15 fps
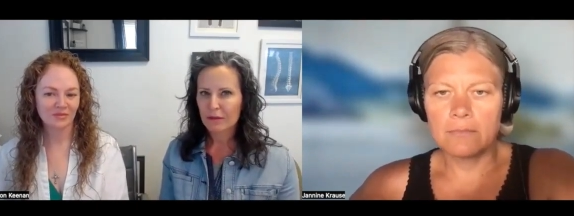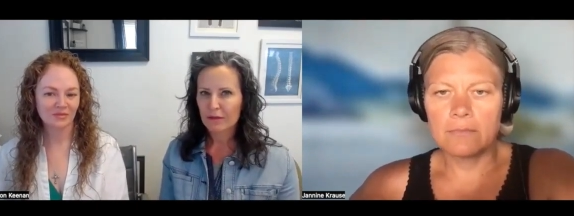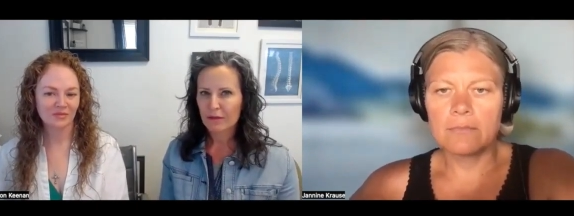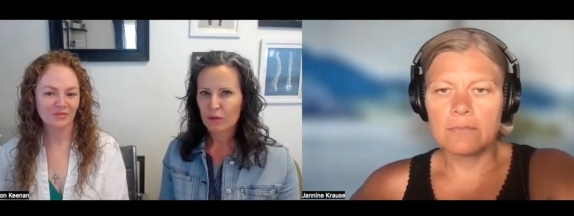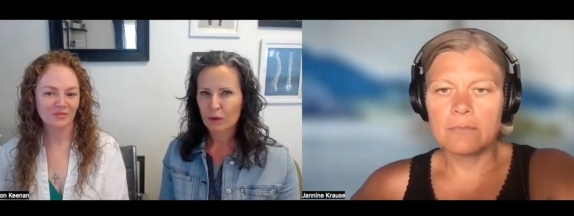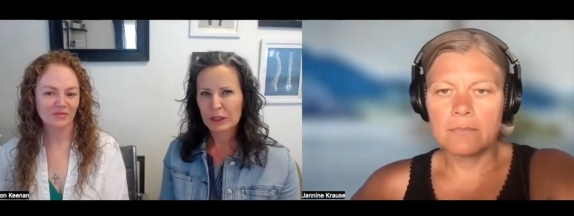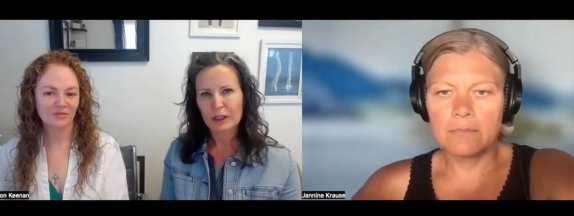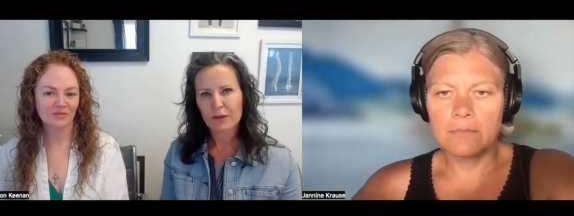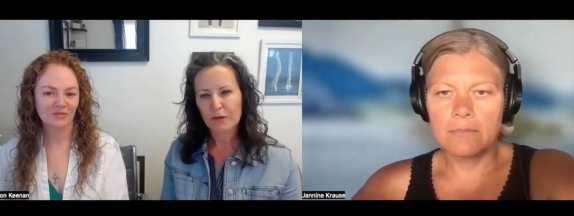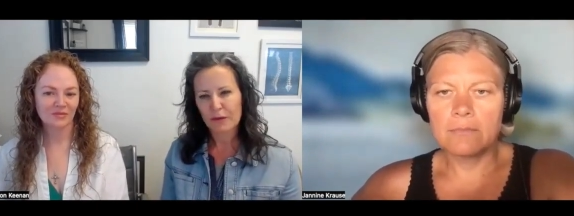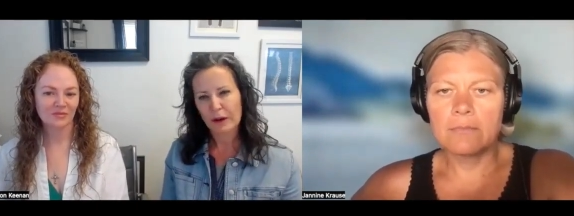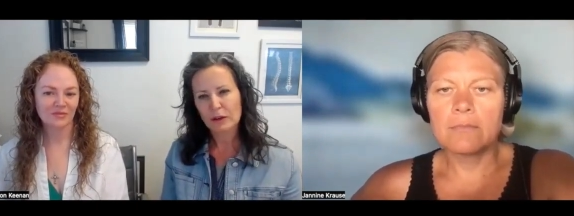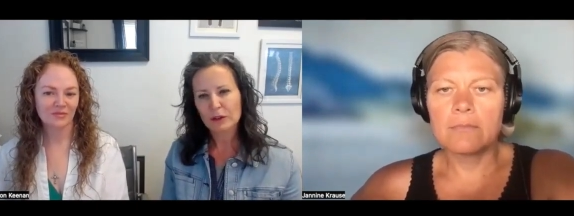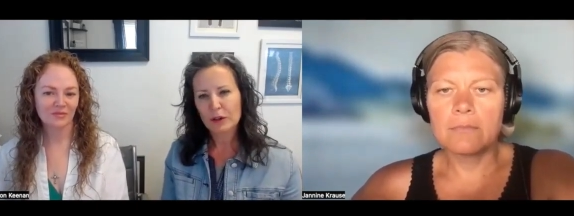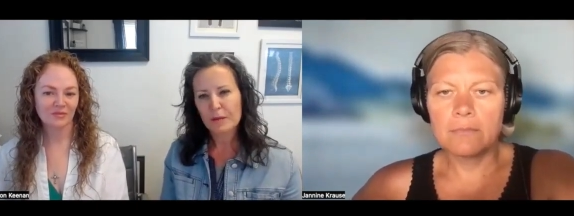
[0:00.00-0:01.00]
Speaker 1: really
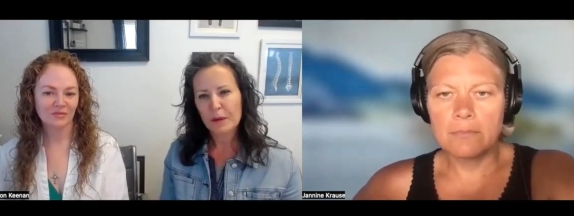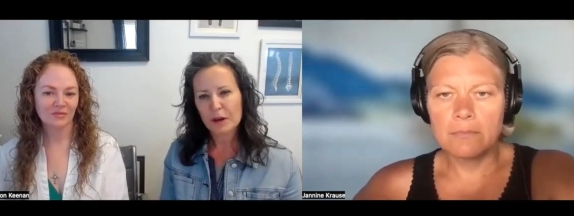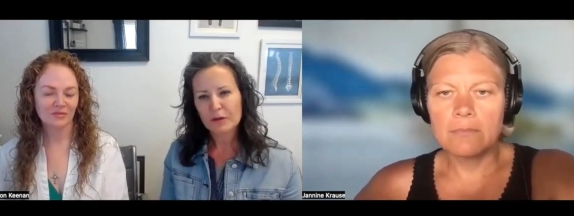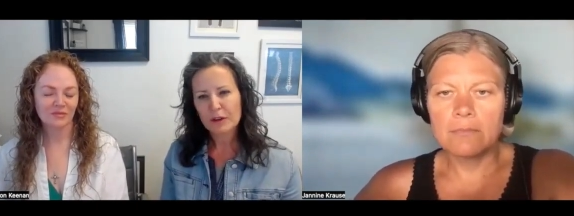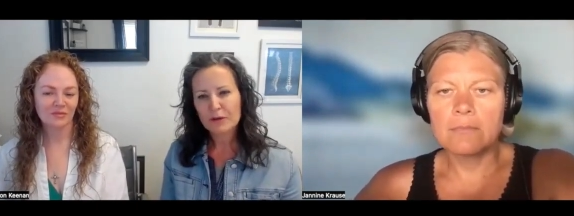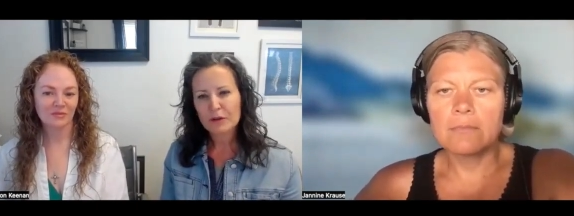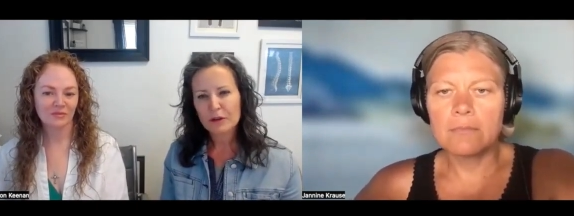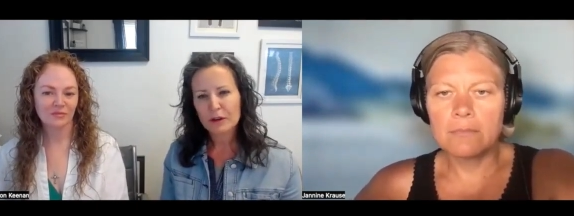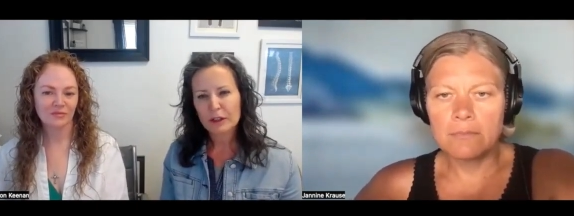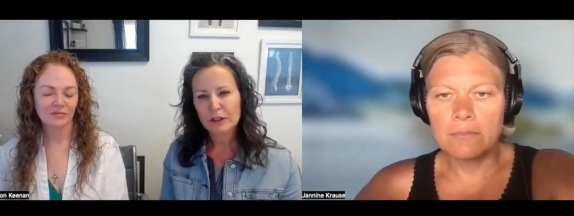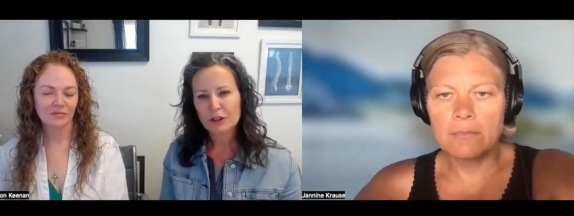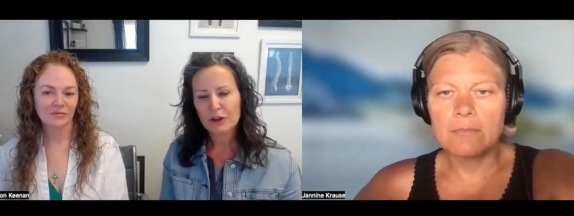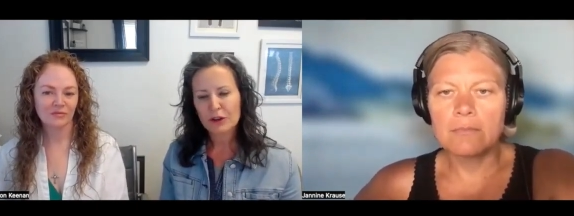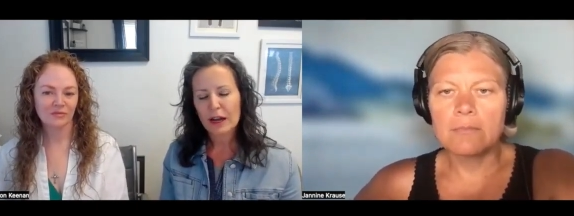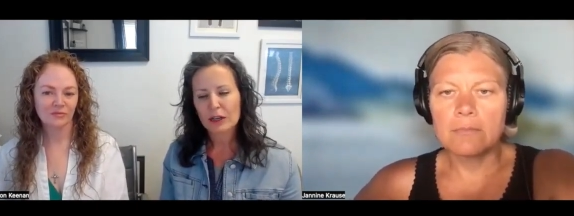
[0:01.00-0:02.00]
felt your pelvic floor
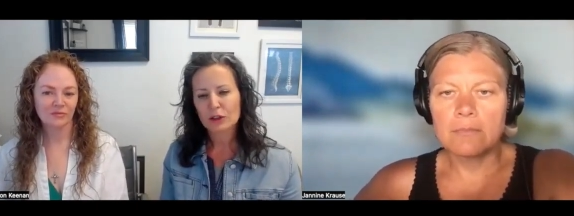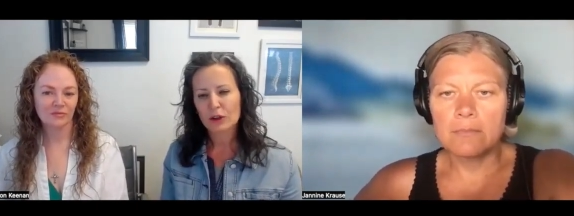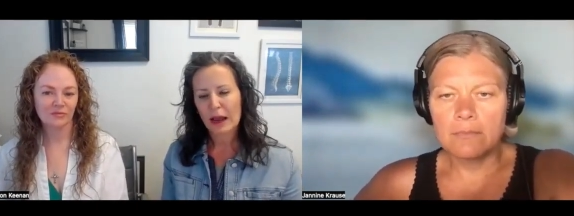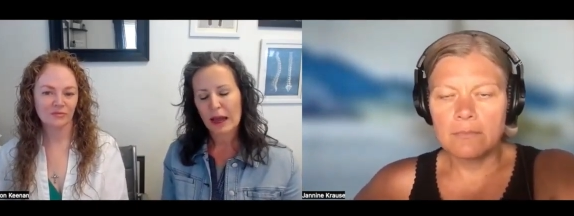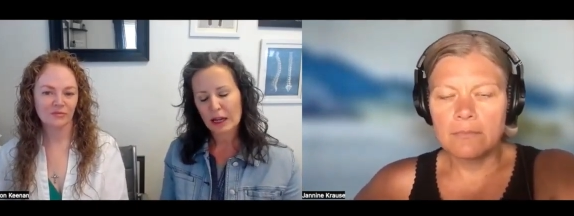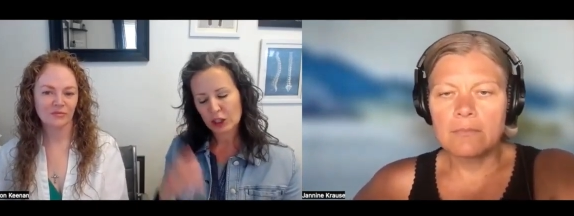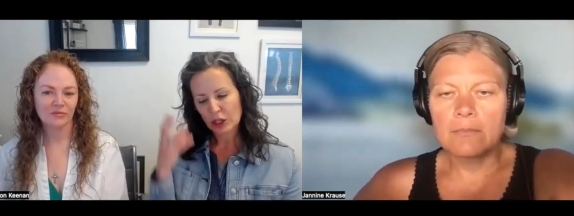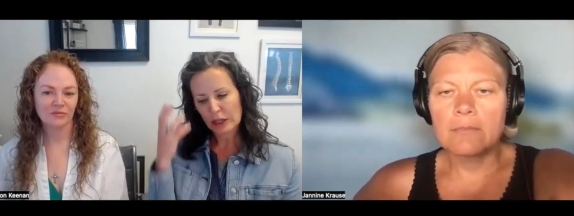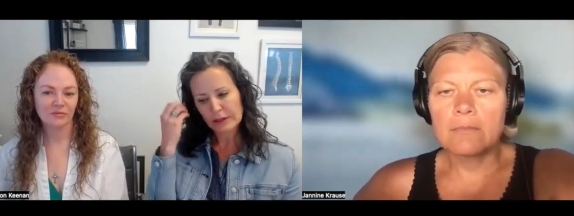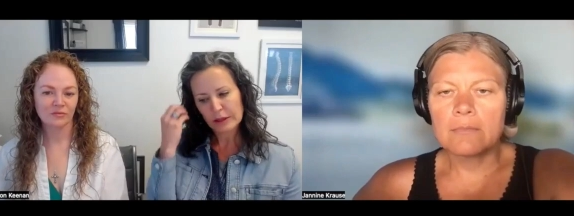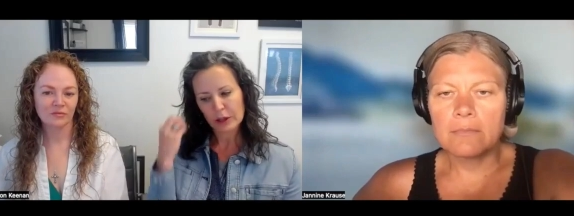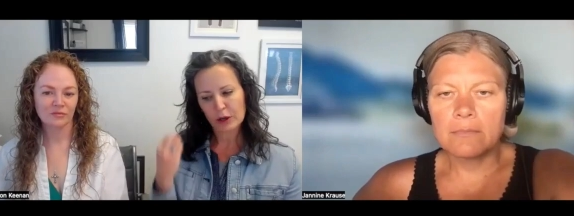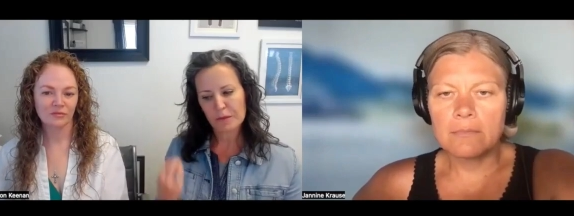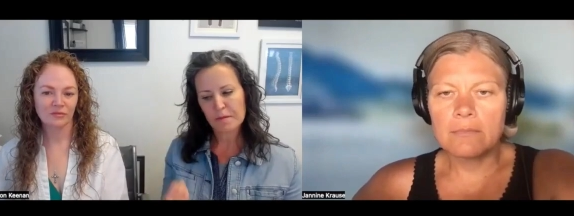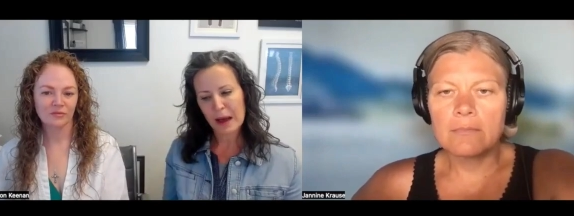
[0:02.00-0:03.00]
contract or had
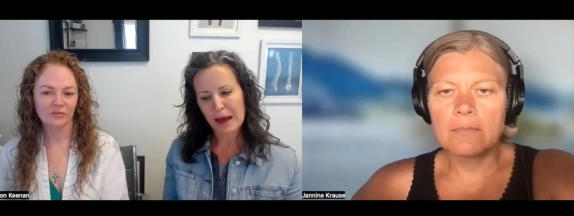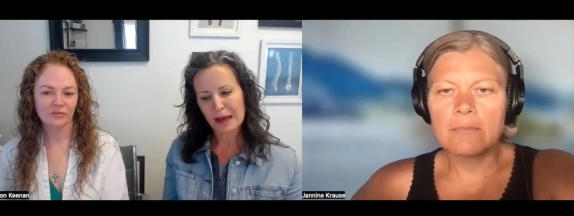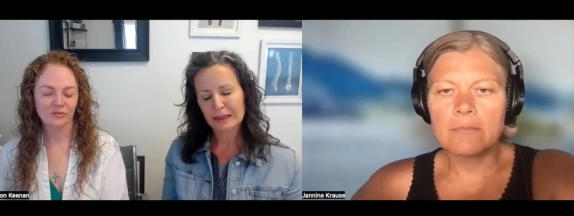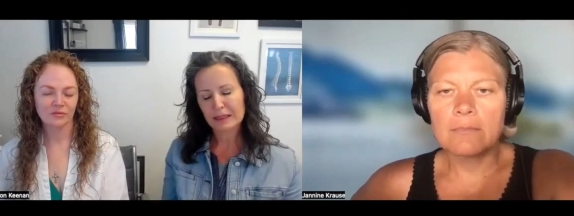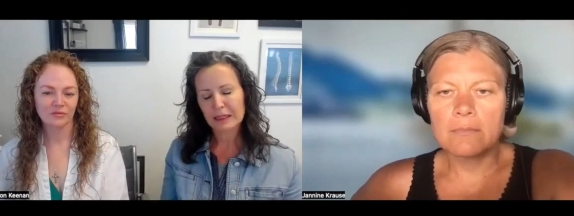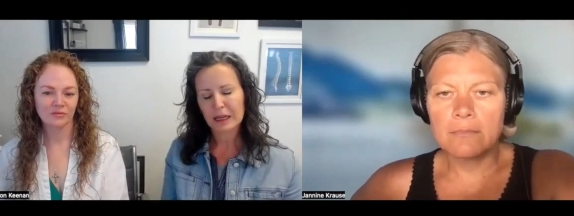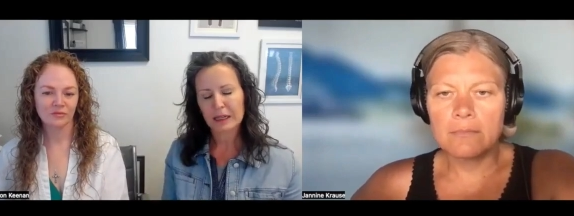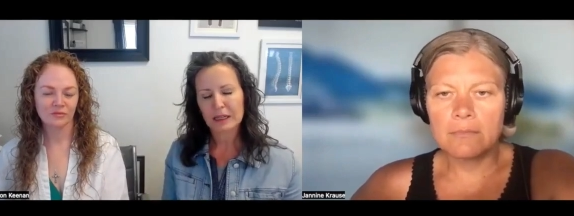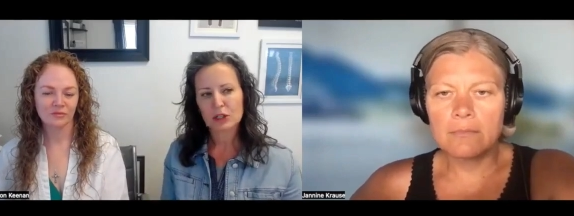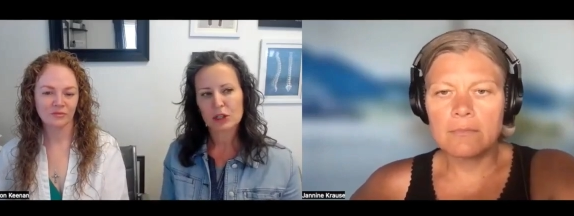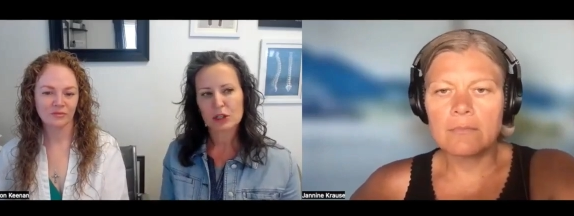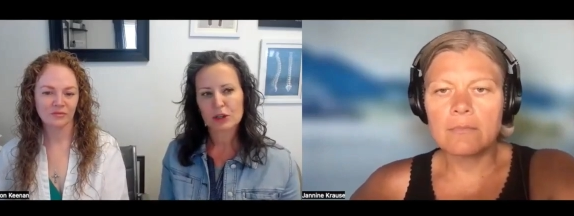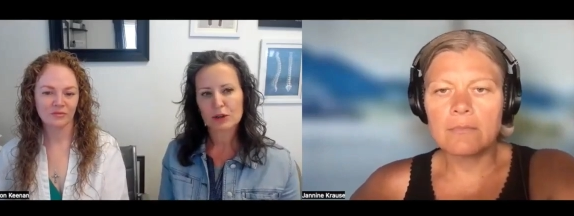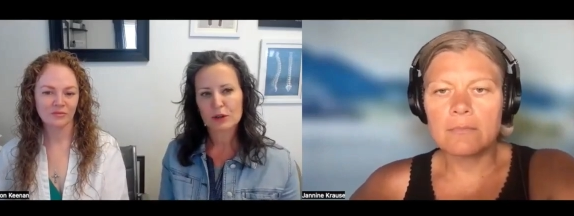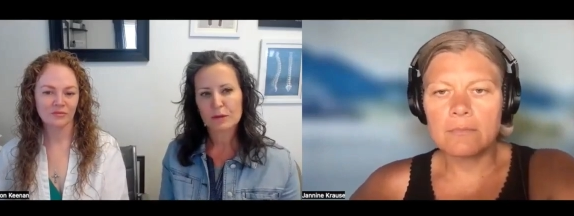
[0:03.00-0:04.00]
your mind tied to
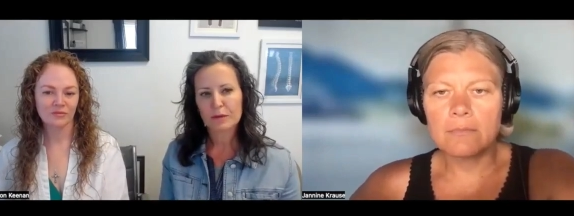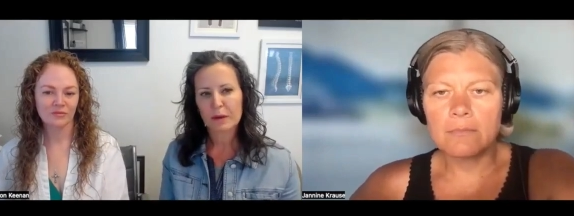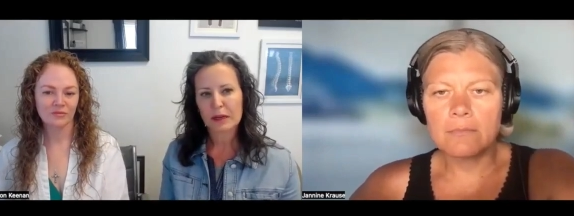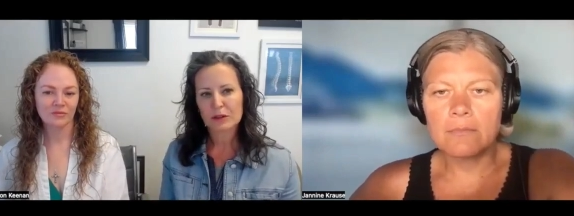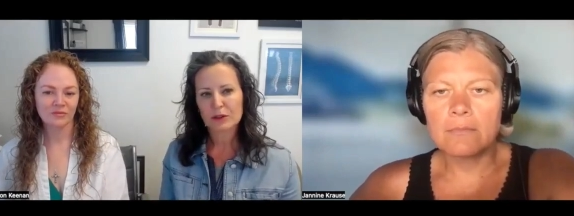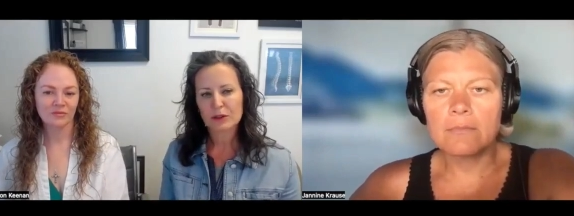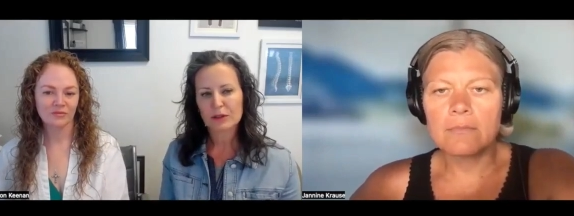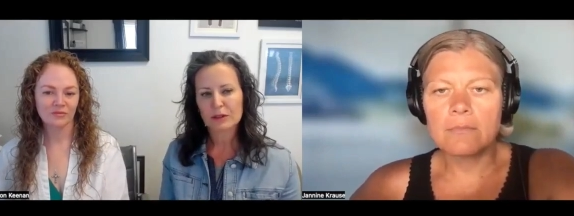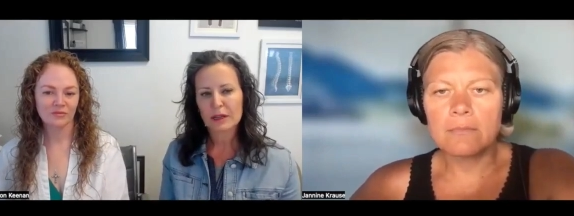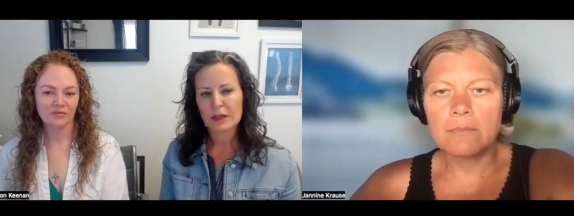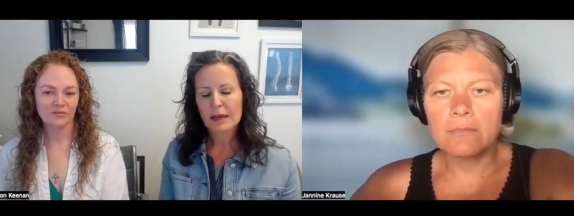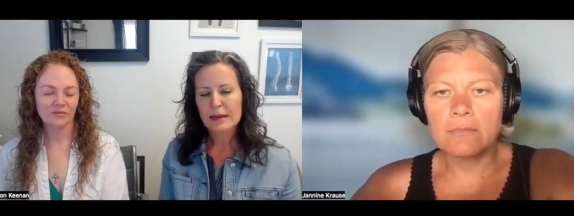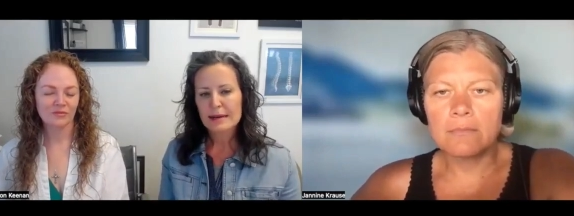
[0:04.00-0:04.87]
those muscles.